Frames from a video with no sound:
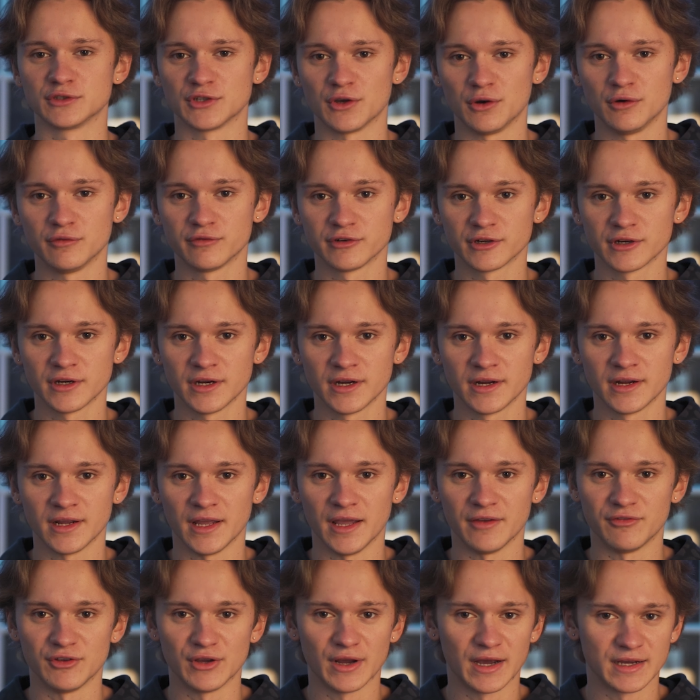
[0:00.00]
is over,
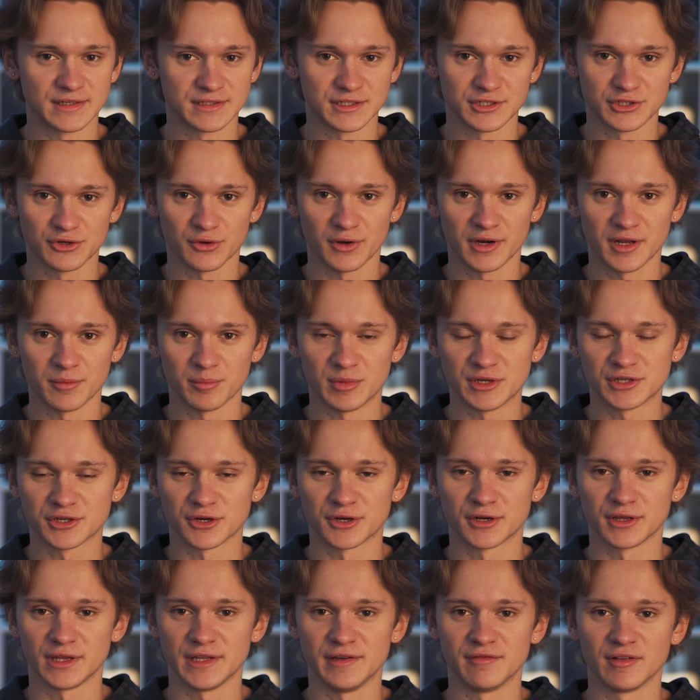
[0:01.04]
if you guys enjoyed it, be
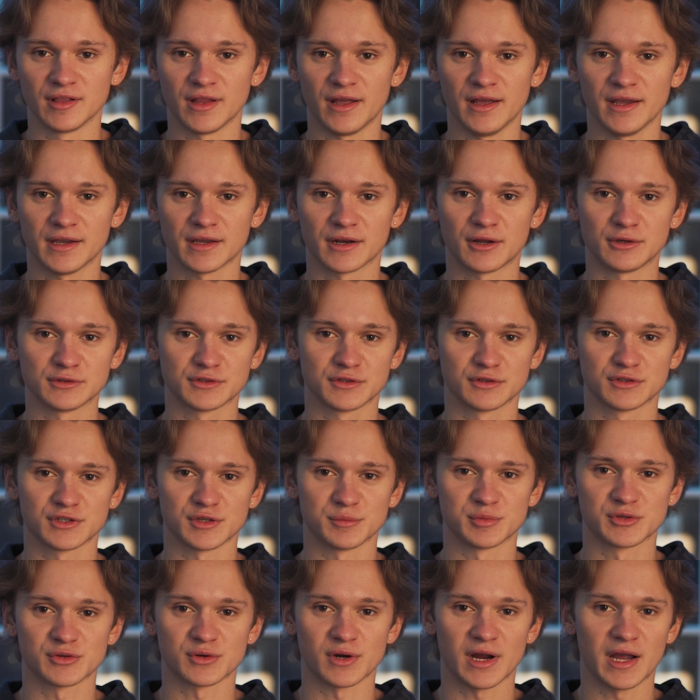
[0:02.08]
sure to leave a like and also
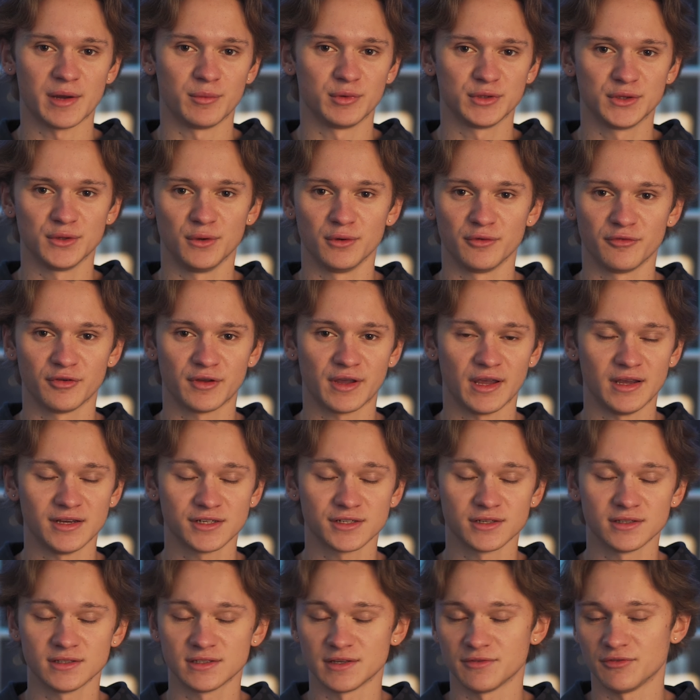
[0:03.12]
subscribe with
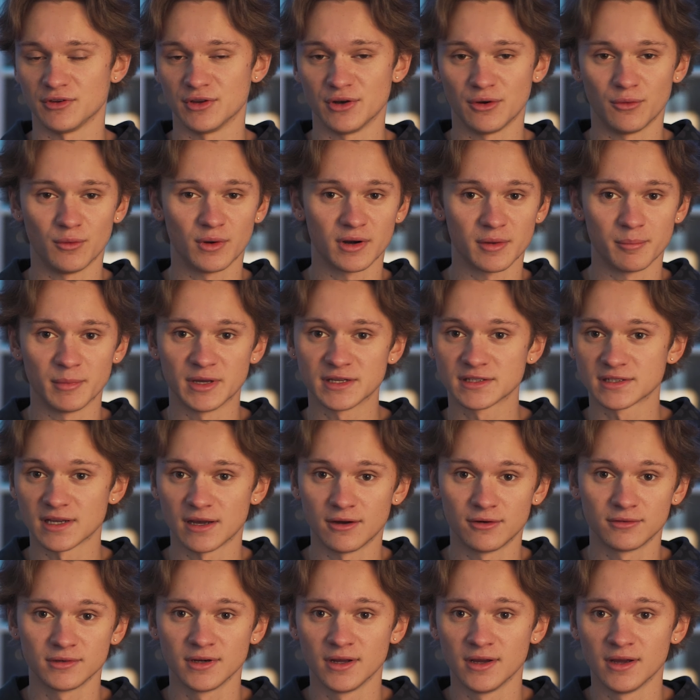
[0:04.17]
notifications if you don't want to miss
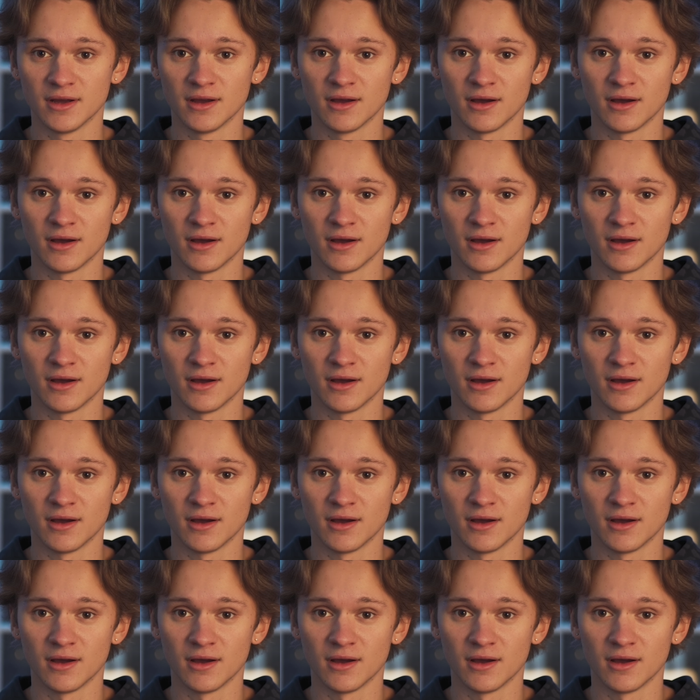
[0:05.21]
out